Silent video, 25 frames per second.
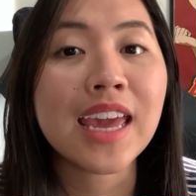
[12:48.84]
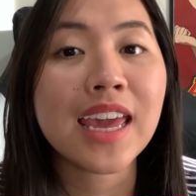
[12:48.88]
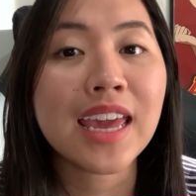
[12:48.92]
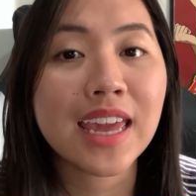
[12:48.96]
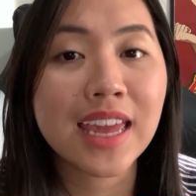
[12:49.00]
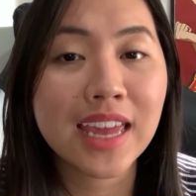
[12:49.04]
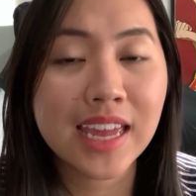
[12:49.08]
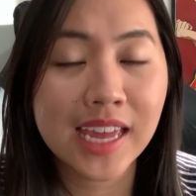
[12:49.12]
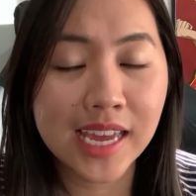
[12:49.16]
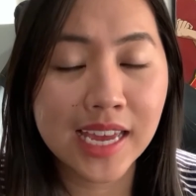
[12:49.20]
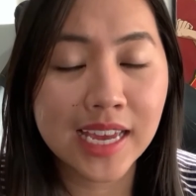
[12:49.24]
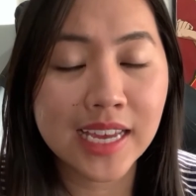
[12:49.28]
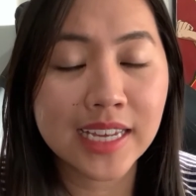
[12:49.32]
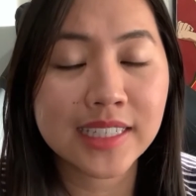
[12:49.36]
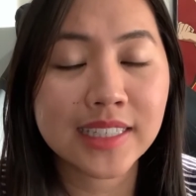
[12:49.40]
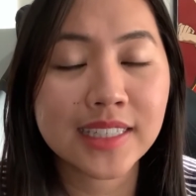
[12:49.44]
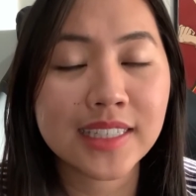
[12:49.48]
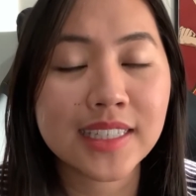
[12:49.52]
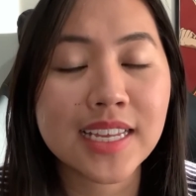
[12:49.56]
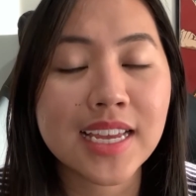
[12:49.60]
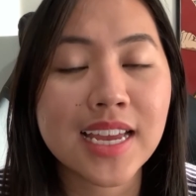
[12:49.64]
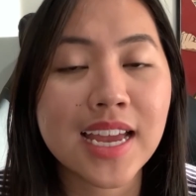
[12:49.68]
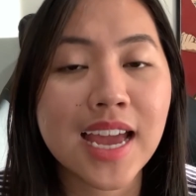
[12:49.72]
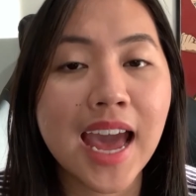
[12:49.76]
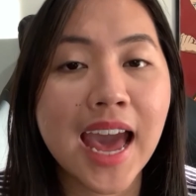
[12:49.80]

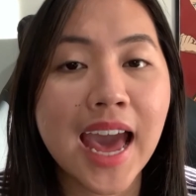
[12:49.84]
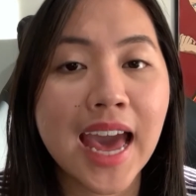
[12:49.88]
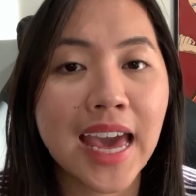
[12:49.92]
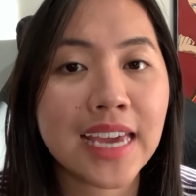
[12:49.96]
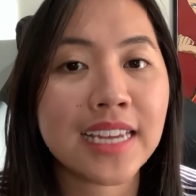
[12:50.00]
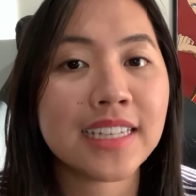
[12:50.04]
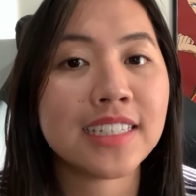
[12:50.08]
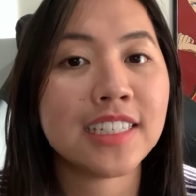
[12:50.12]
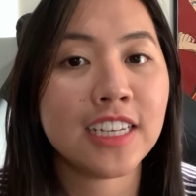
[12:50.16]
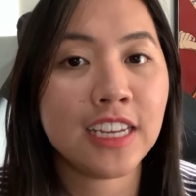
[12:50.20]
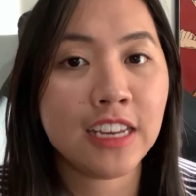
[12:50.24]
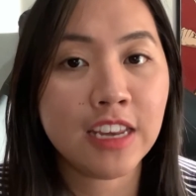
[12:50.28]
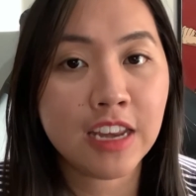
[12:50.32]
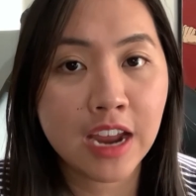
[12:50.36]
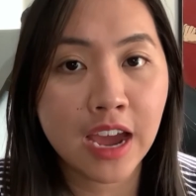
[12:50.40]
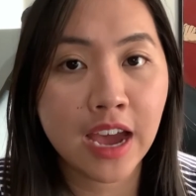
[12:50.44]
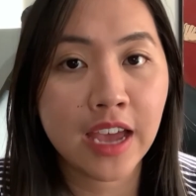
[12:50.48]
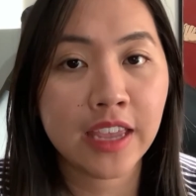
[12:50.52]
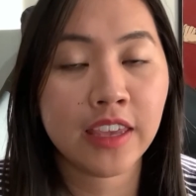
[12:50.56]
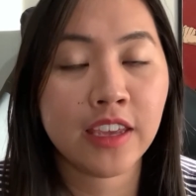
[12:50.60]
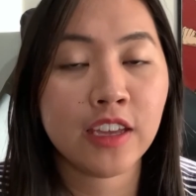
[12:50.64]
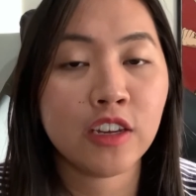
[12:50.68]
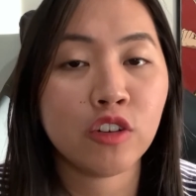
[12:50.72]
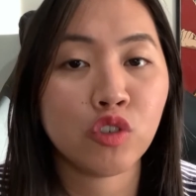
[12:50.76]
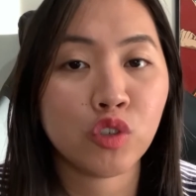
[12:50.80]
is I did
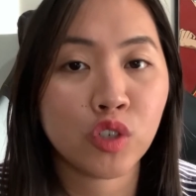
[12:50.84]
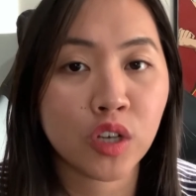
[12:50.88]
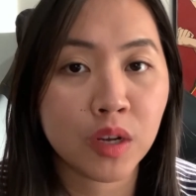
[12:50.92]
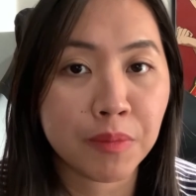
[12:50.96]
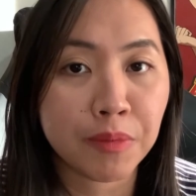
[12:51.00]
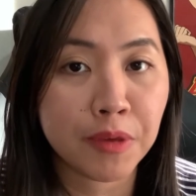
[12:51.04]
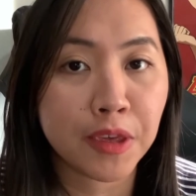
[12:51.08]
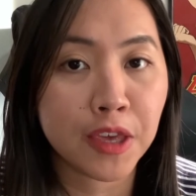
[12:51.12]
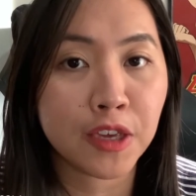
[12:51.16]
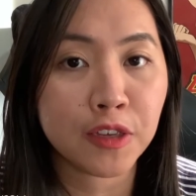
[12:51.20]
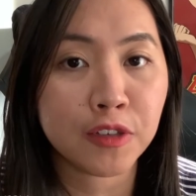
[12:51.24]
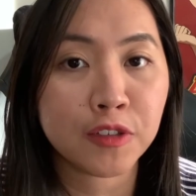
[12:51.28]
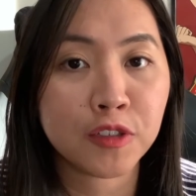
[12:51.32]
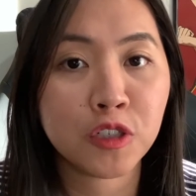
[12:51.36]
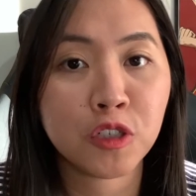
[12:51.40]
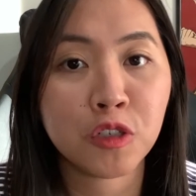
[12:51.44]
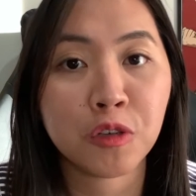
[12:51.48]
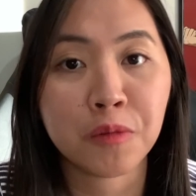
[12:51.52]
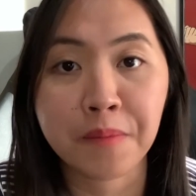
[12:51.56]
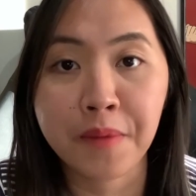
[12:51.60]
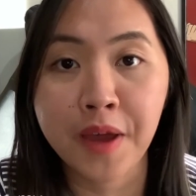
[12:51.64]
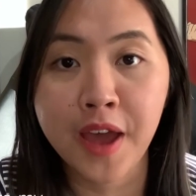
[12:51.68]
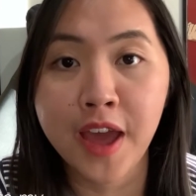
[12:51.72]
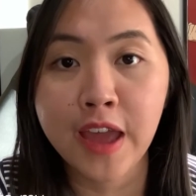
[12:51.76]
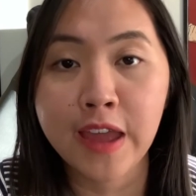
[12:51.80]
not contribute
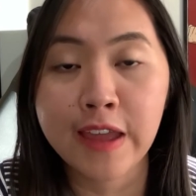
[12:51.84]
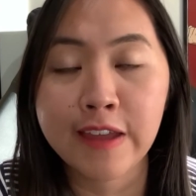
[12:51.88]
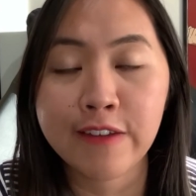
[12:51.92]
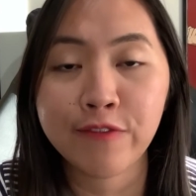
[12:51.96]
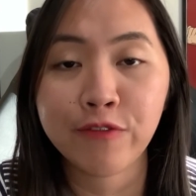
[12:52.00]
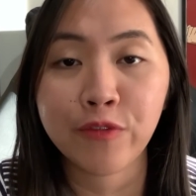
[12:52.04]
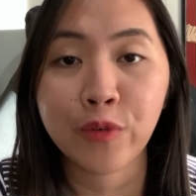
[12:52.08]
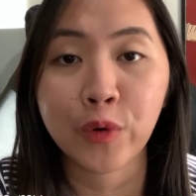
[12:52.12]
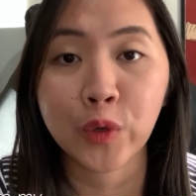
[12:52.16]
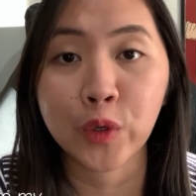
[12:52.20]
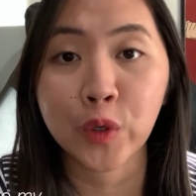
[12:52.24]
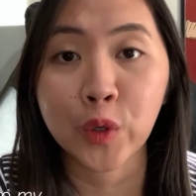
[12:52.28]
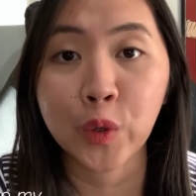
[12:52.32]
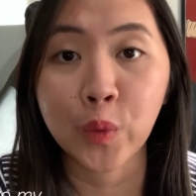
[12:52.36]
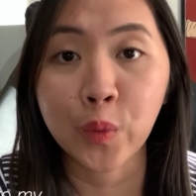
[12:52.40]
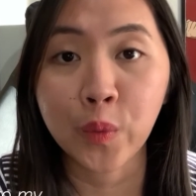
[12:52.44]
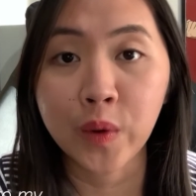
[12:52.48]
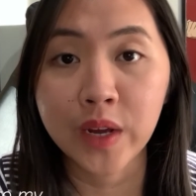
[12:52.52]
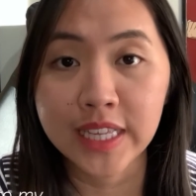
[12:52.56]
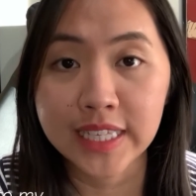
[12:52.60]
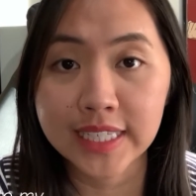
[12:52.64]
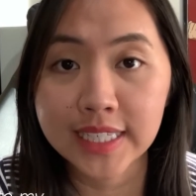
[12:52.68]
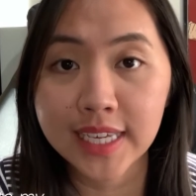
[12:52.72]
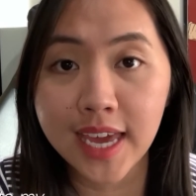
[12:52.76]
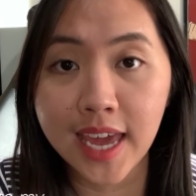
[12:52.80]
to my
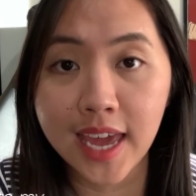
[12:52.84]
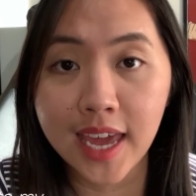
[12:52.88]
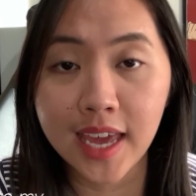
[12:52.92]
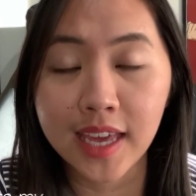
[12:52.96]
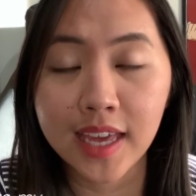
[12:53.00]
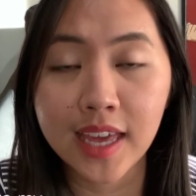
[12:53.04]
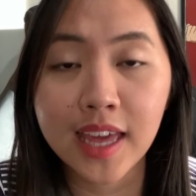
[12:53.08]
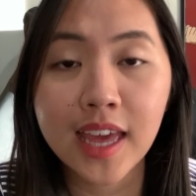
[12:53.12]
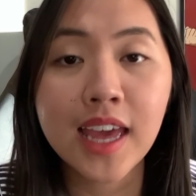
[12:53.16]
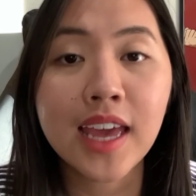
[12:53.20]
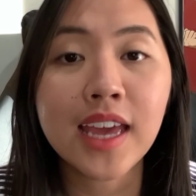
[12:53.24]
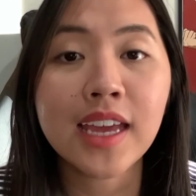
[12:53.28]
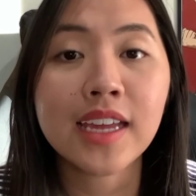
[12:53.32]
401k.